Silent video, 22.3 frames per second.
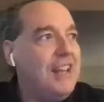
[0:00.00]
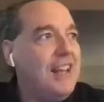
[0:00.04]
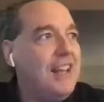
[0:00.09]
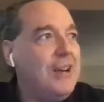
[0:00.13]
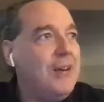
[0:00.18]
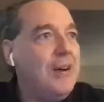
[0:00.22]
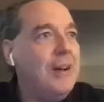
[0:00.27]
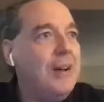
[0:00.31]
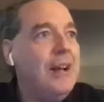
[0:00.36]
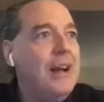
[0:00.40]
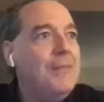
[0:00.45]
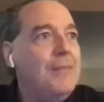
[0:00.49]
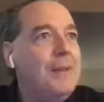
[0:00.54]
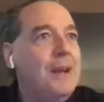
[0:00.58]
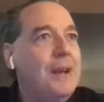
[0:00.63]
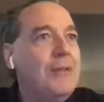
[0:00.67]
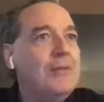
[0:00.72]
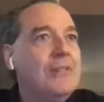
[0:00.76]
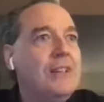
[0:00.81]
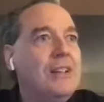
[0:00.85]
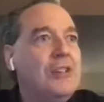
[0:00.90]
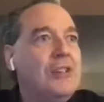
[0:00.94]
that. I'm
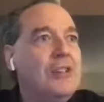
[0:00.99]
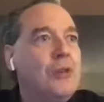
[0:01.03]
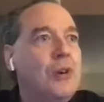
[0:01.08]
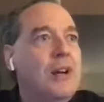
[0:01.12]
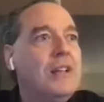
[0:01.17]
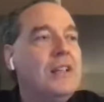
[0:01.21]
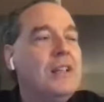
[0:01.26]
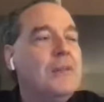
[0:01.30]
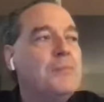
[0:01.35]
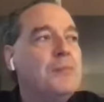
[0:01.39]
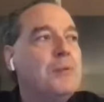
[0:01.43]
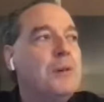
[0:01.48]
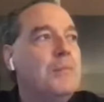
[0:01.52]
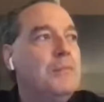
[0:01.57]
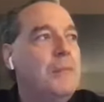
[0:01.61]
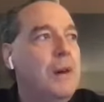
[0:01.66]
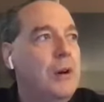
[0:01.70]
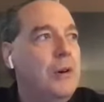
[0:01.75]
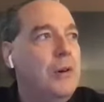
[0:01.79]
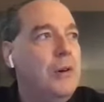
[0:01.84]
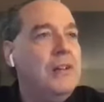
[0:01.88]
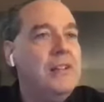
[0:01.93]
not really trying to
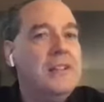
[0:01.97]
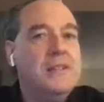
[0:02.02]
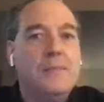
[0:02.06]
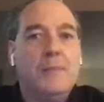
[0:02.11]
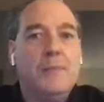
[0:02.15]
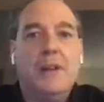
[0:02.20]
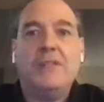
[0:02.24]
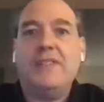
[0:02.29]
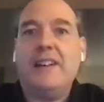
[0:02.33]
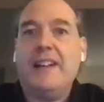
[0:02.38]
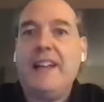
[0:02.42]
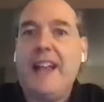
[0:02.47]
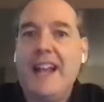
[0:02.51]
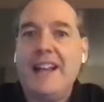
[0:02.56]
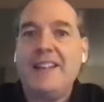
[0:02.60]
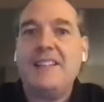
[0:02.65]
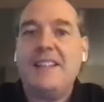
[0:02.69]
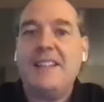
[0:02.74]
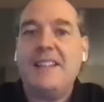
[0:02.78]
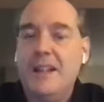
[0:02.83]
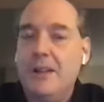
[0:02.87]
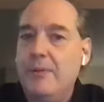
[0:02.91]
promote it as much like
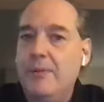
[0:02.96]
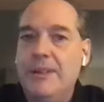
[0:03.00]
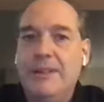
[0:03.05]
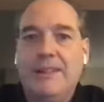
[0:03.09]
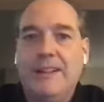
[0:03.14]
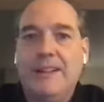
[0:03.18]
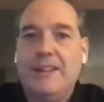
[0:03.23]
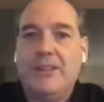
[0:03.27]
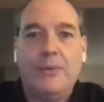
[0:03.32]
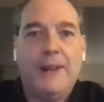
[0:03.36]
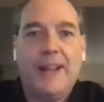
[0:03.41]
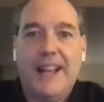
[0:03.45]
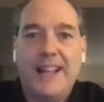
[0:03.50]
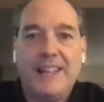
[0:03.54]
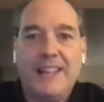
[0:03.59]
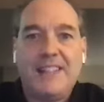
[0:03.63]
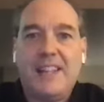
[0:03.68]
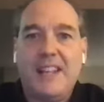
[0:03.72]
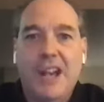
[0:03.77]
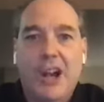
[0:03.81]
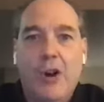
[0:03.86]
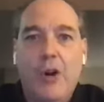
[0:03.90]
doing
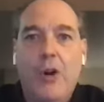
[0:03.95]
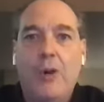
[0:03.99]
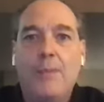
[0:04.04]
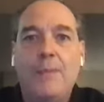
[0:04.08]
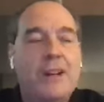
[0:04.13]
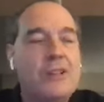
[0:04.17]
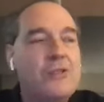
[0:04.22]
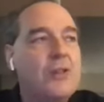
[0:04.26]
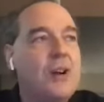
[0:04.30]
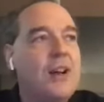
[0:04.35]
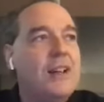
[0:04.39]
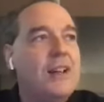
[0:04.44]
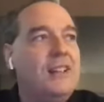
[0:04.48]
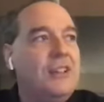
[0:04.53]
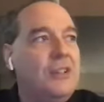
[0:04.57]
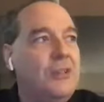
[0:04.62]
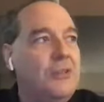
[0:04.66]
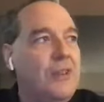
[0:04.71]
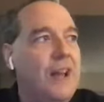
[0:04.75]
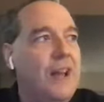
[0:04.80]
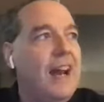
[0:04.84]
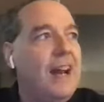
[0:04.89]
SEO. I'm not trying to
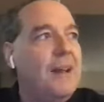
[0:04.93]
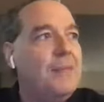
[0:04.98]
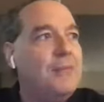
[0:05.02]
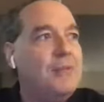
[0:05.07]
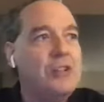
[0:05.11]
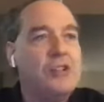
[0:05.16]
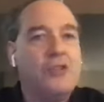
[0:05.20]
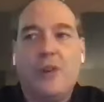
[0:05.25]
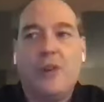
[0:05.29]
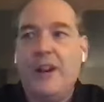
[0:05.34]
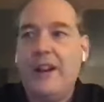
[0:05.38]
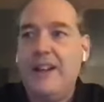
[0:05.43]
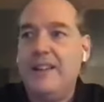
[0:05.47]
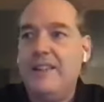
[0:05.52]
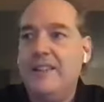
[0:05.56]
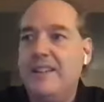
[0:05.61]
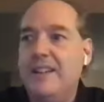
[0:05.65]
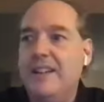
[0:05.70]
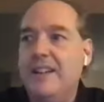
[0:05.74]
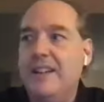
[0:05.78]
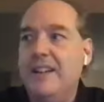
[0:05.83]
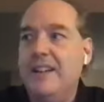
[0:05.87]
do that. I'm just trying
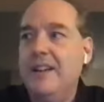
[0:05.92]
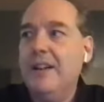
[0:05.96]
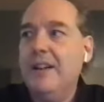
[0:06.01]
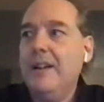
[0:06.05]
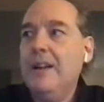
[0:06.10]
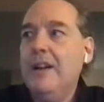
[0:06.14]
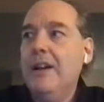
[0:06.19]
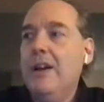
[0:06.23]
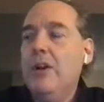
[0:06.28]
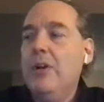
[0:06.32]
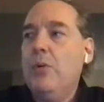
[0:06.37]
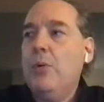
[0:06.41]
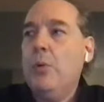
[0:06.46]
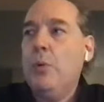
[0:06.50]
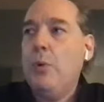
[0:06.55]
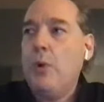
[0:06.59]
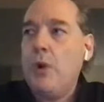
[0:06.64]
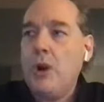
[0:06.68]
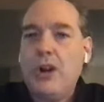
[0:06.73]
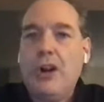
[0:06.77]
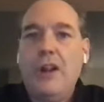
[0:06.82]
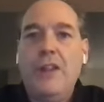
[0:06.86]
to
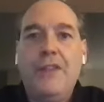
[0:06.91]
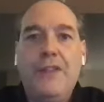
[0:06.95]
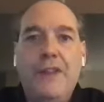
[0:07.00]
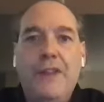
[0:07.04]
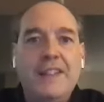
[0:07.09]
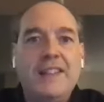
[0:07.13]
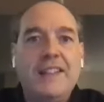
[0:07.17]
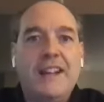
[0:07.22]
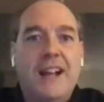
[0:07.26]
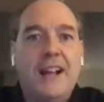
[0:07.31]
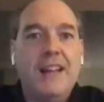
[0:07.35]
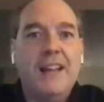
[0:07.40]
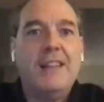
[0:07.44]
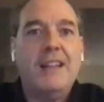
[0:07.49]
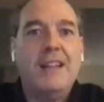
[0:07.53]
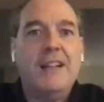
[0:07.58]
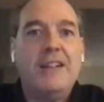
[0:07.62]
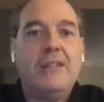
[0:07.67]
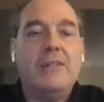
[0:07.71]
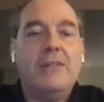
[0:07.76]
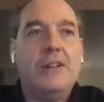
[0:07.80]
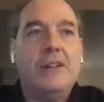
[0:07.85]
work on things that I
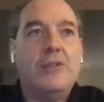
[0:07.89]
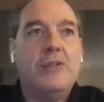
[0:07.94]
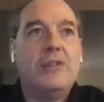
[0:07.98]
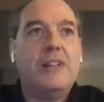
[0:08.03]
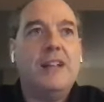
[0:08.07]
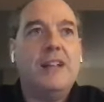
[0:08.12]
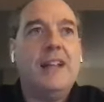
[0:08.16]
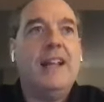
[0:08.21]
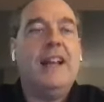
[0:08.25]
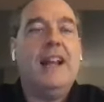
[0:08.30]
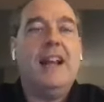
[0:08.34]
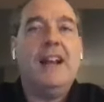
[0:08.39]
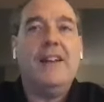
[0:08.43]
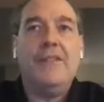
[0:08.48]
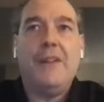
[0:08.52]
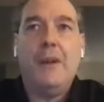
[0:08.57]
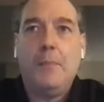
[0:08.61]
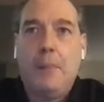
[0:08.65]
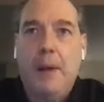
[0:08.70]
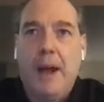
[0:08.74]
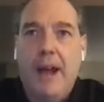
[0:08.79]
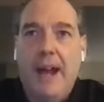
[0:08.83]
think are interesting and have
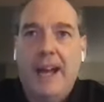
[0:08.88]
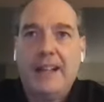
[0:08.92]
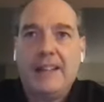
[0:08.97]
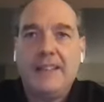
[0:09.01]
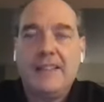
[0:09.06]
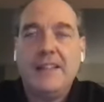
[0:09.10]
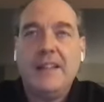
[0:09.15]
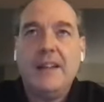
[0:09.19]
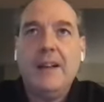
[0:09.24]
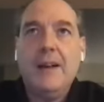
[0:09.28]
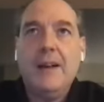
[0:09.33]
impact,